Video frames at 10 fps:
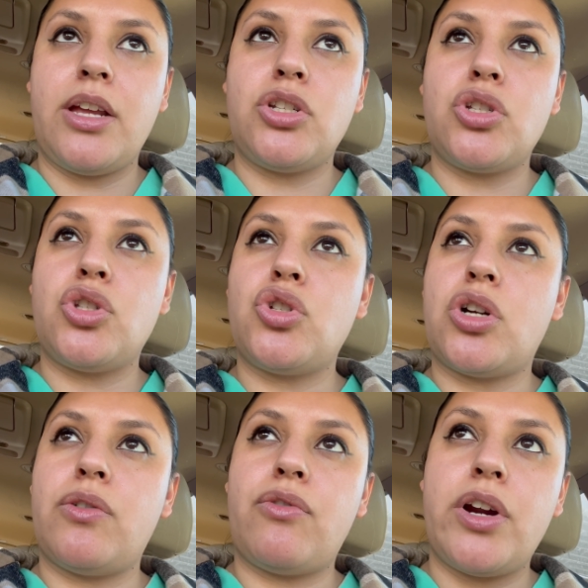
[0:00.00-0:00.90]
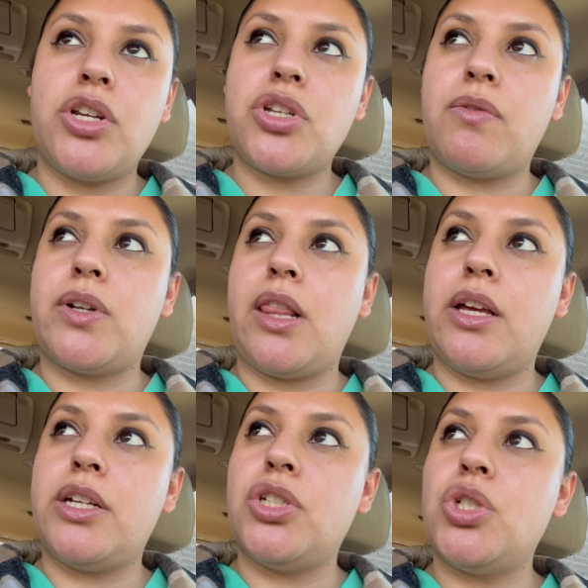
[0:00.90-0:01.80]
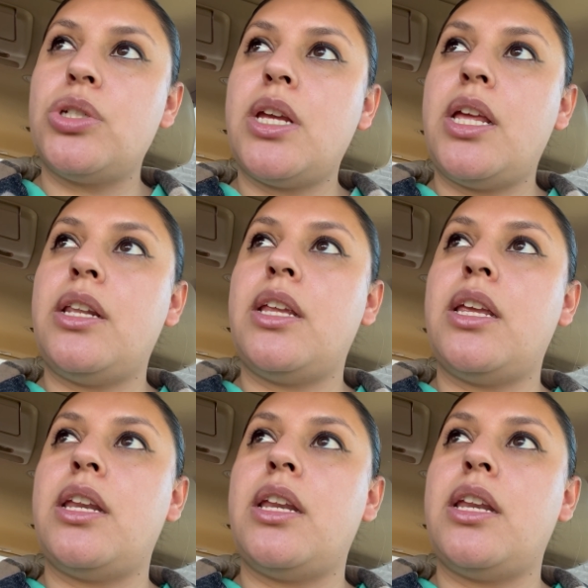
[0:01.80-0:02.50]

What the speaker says: Just start fresh after lunch, and then